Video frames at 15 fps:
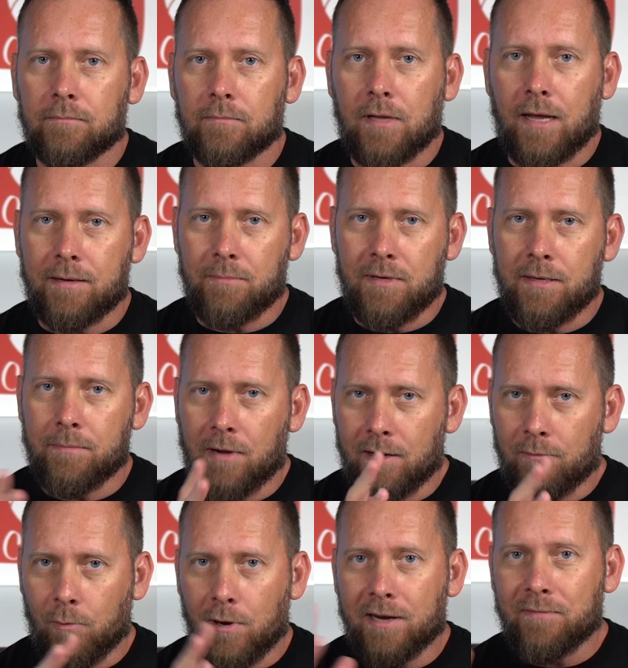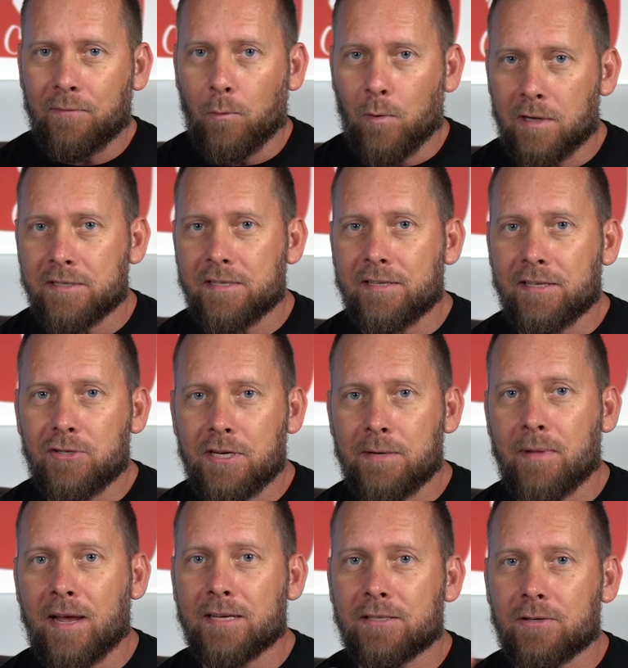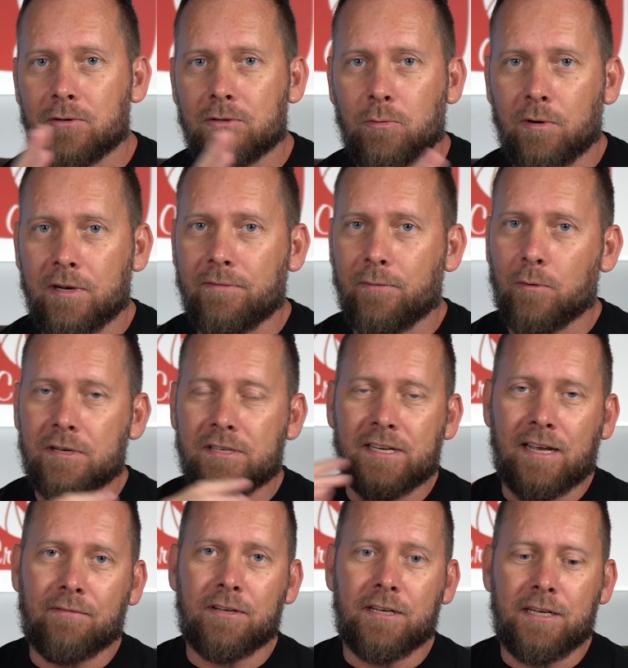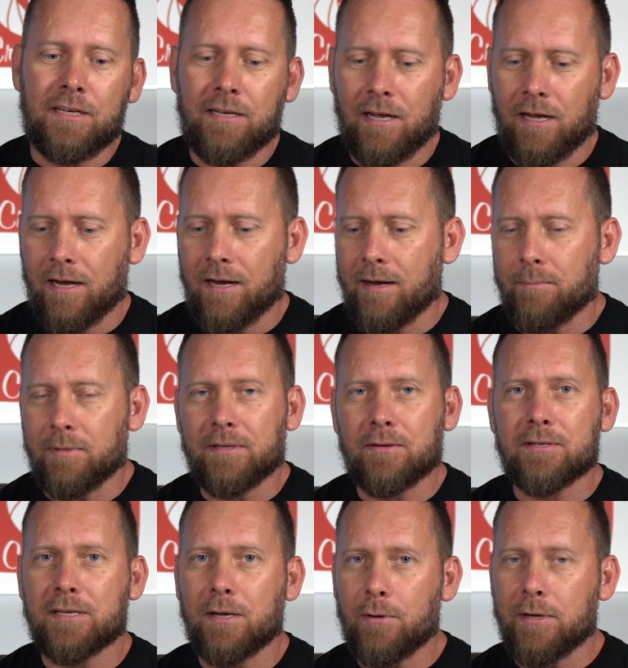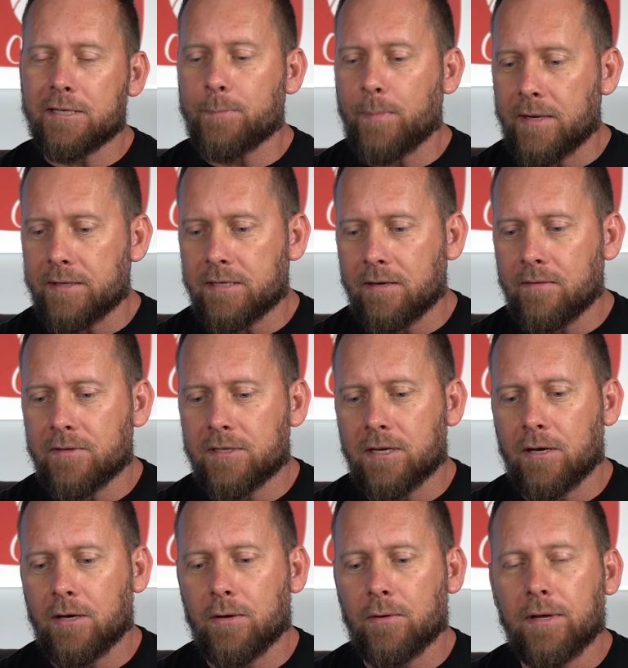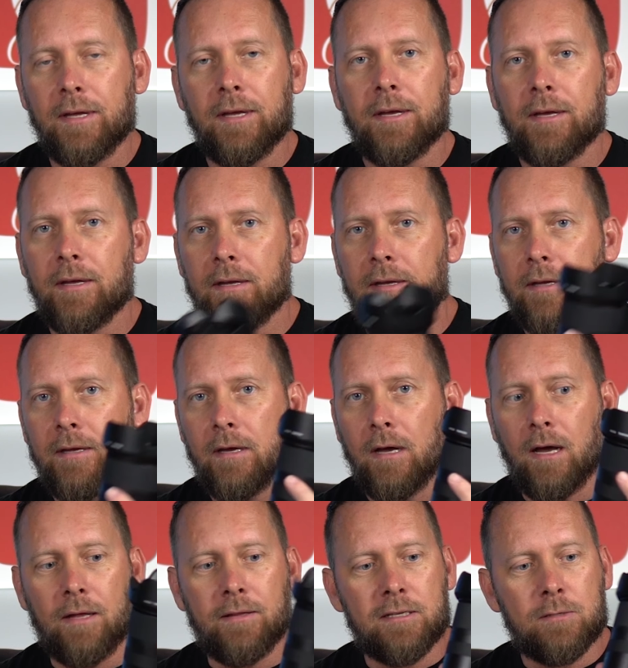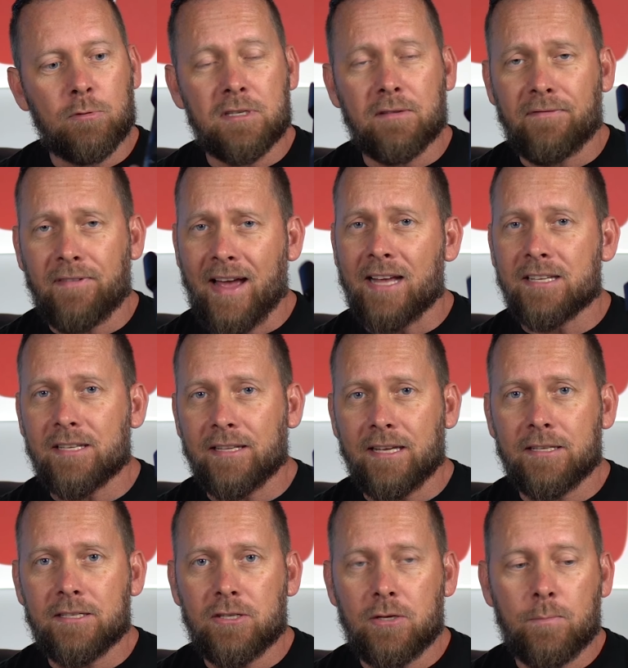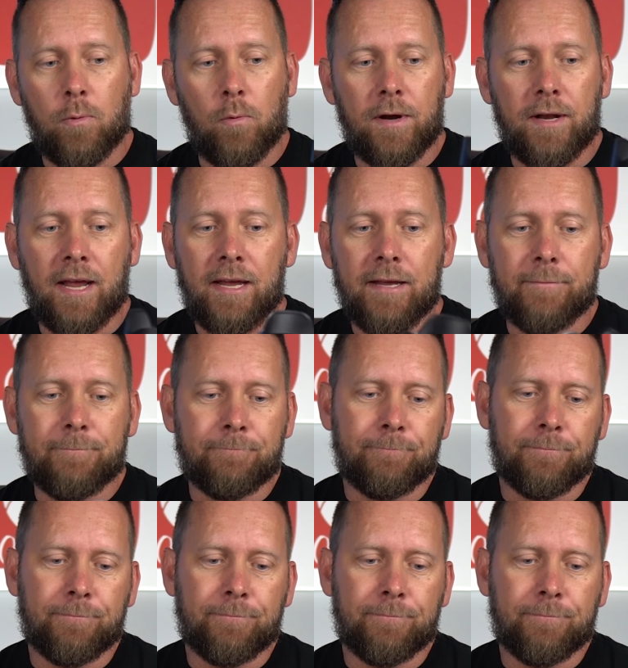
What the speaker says: like me, my wife wants the G Master 24-70, but they're so expensive. So This one's a fast lens, 2.8.